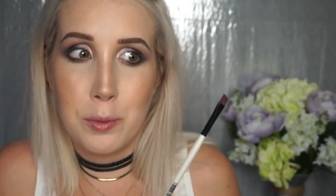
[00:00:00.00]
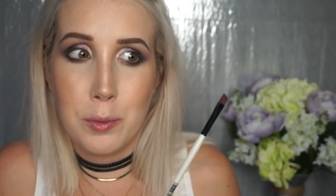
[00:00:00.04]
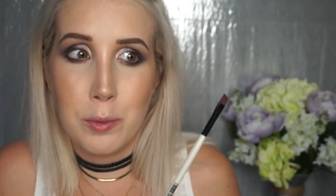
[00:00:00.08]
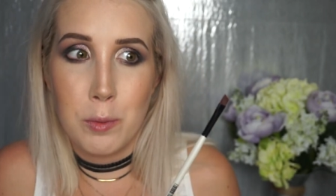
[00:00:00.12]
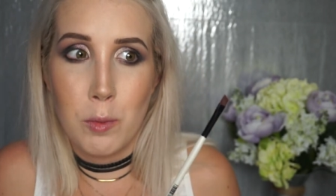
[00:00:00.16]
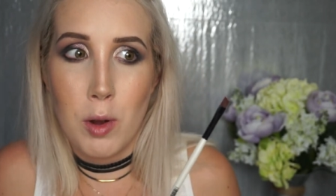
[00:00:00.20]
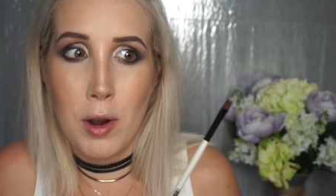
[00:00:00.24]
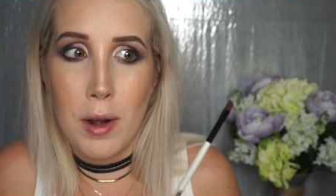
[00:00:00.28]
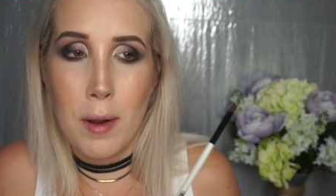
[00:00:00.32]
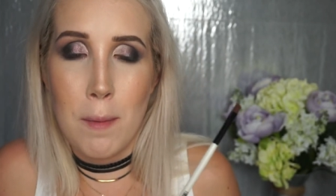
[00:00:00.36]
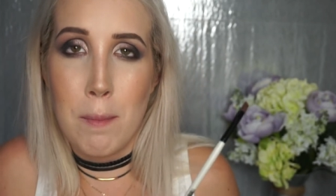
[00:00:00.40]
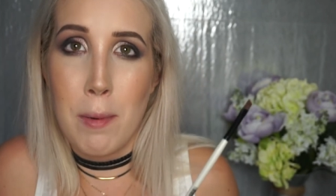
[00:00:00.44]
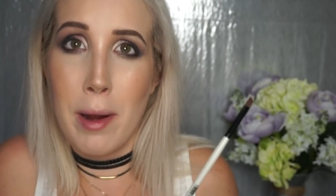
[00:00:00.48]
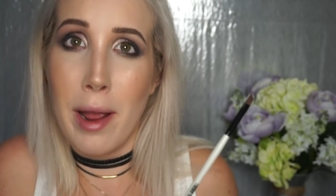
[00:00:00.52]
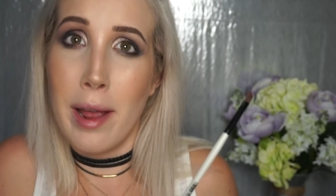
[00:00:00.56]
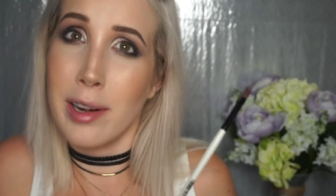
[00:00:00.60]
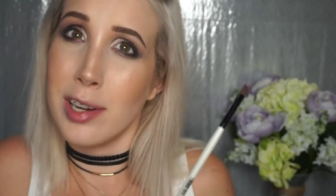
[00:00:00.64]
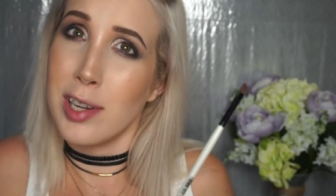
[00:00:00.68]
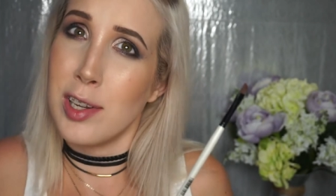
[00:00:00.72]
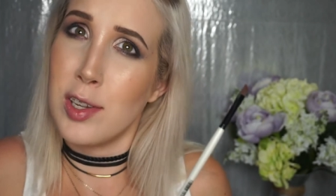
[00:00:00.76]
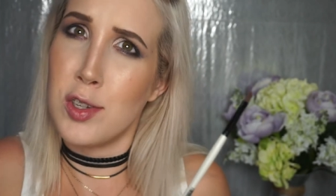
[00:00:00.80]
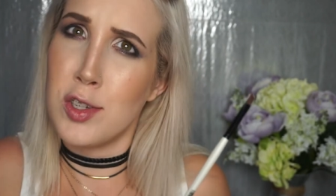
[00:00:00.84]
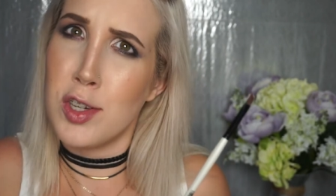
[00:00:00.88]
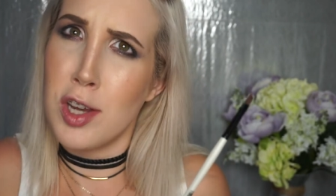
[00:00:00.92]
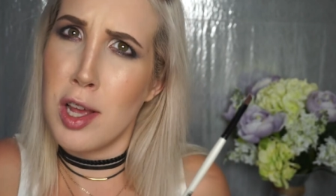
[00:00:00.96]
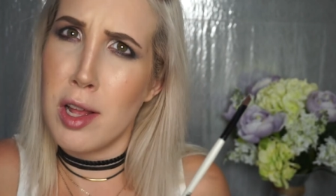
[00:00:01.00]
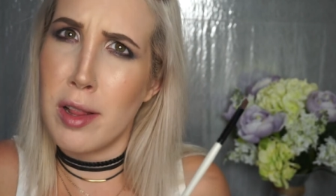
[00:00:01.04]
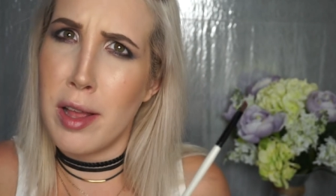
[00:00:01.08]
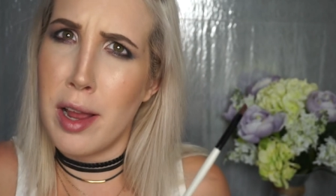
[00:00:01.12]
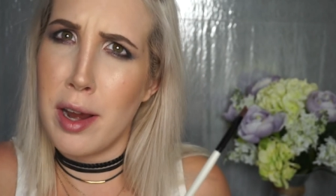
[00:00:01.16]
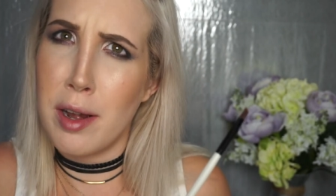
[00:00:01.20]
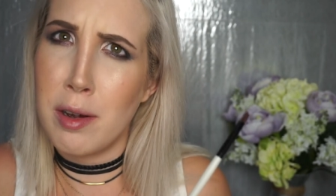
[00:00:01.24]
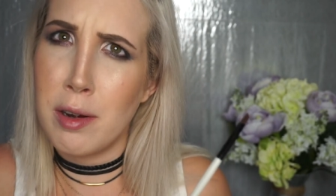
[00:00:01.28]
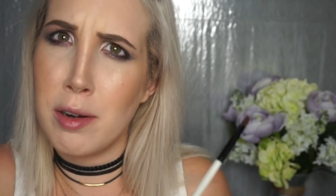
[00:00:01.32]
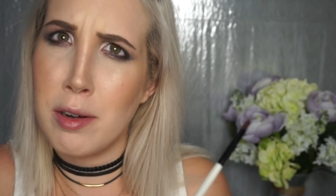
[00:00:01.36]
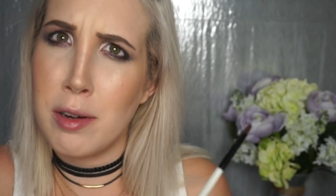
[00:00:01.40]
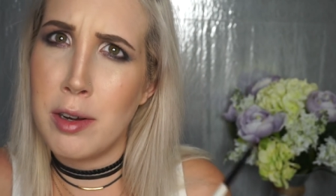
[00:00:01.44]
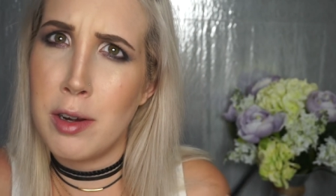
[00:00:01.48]
want to practice gel
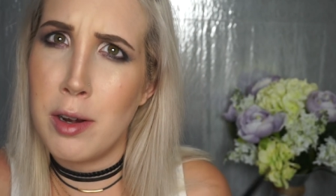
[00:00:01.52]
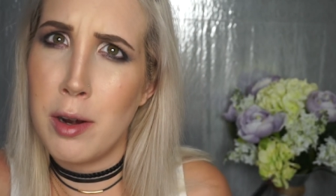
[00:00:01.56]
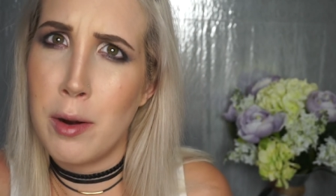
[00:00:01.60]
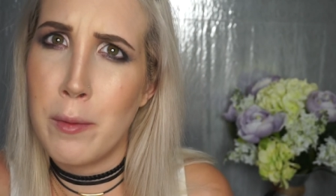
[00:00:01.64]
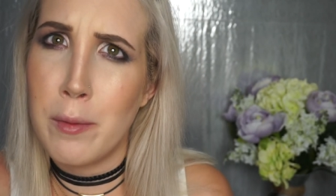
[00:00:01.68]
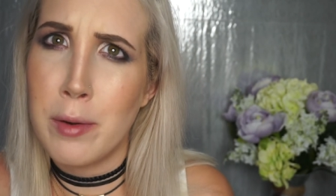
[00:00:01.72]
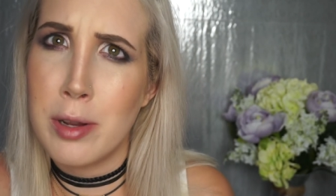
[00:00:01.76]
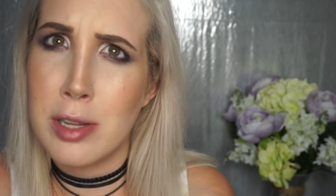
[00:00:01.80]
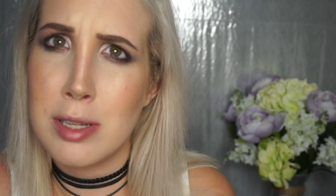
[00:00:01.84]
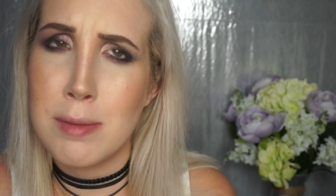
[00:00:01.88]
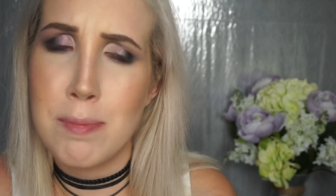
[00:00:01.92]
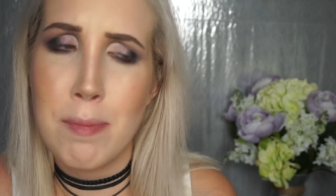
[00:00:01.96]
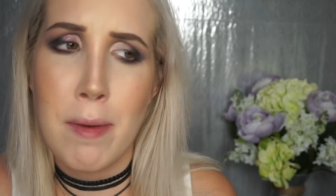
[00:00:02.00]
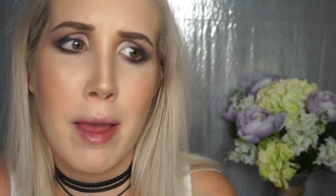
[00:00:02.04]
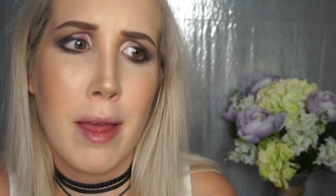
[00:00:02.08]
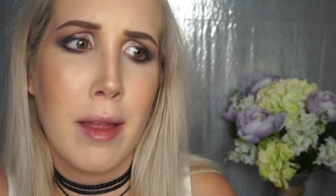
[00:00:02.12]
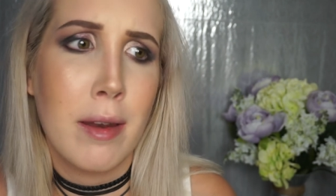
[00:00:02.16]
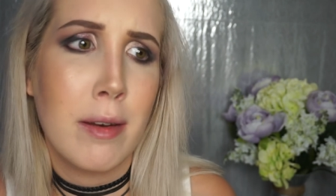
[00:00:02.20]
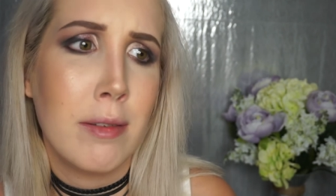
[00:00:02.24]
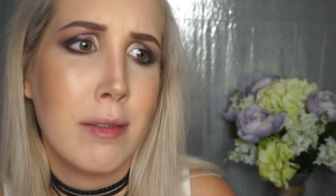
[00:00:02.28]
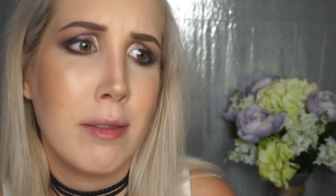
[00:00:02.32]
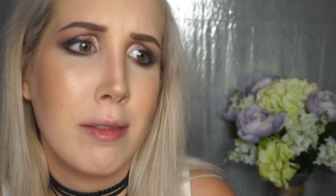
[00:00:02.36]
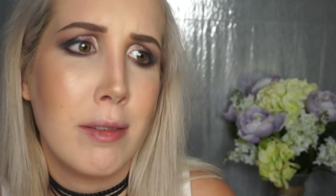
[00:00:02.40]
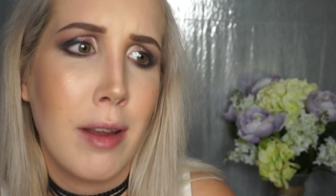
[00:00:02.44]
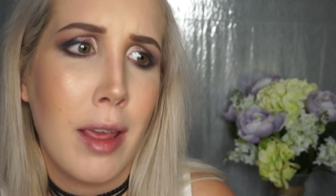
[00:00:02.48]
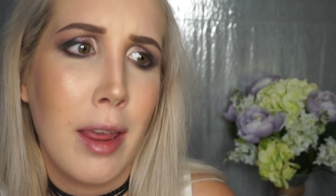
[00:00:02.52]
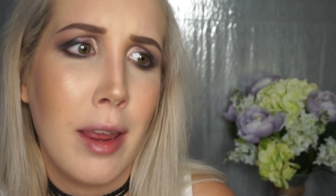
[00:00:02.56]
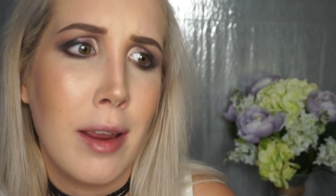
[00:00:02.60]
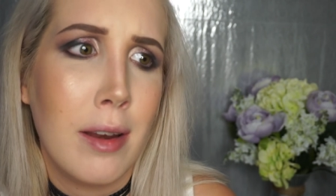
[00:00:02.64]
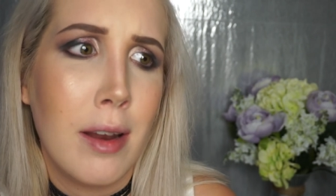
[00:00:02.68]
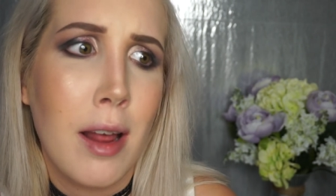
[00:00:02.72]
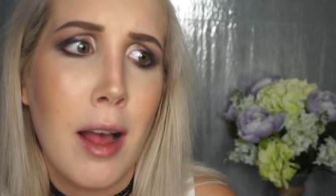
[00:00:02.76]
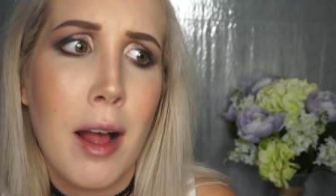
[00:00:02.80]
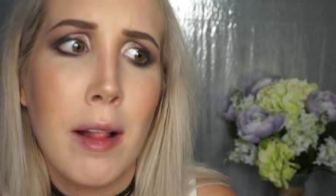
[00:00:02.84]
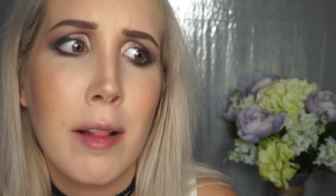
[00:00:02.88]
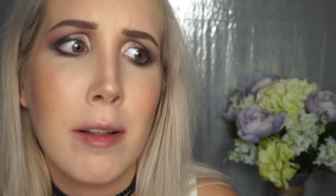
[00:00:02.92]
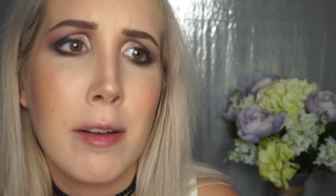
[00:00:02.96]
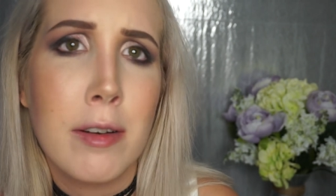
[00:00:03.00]
liner and you don't want to spend
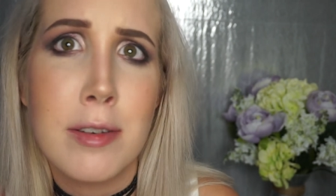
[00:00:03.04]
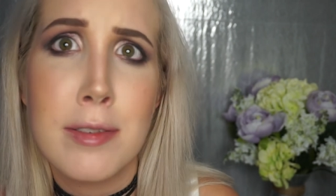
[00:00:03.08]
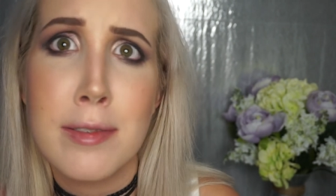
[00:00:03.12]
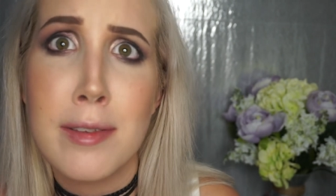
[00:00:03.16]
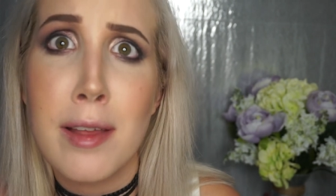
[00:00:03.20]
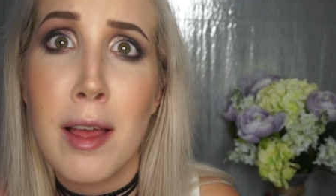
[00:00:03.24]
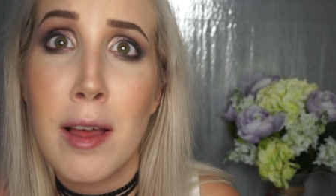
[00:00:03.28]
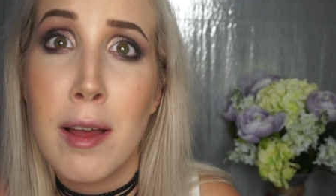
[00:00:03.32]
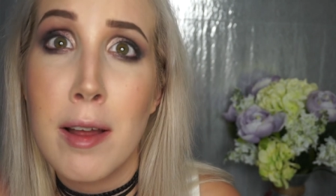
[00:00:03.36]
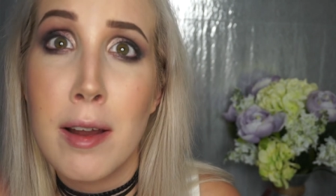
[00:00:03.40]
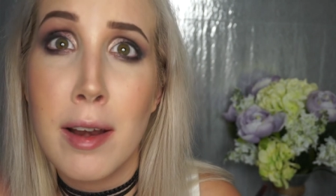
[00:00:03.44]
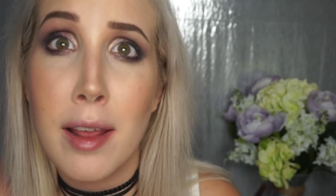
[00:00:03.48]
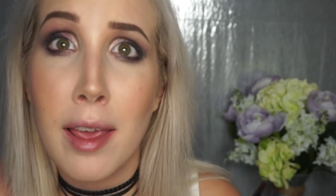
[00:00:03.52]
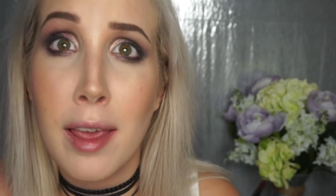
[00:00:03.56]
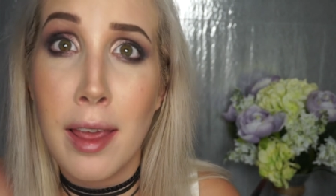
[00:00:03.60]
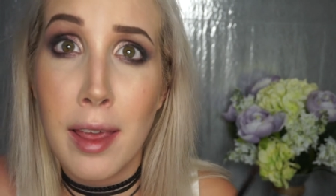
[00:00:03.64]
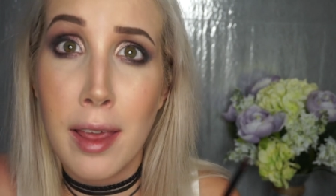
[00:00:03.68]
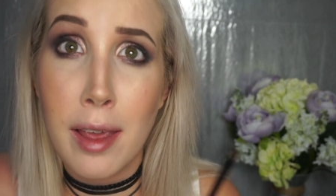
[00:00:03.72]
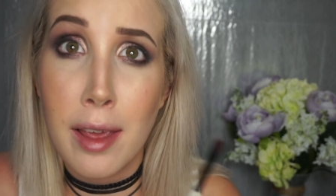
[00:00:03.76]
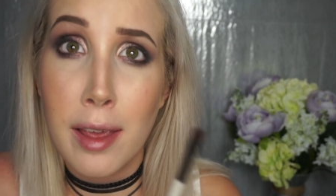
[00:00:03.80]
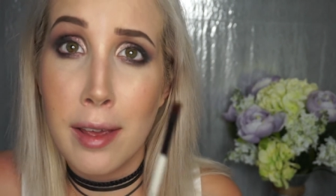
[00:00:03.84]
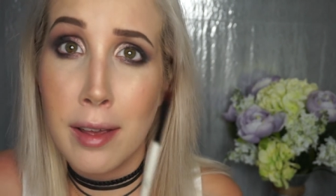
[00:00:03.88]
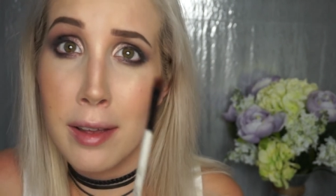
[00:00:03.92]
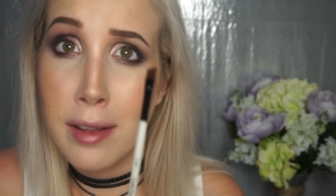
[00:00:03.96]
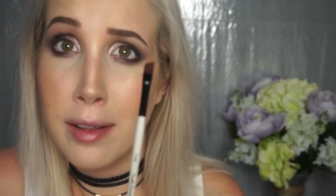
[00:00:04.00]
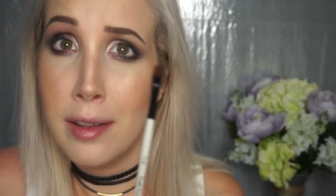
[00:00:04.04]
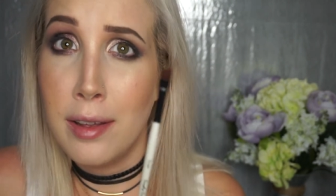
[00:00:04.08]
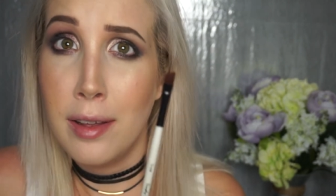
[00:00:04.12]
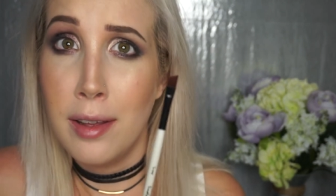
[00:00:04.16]
$8 on a